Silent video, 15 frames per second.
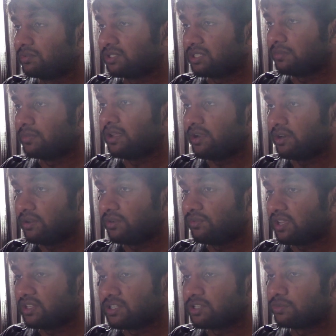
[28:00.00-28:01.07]
subline of
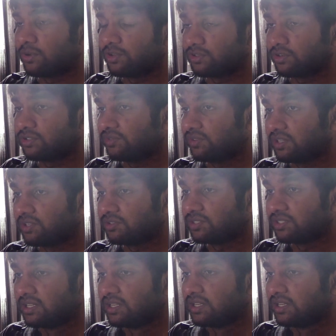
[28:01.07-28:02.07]
S.H.MonsterArts figures.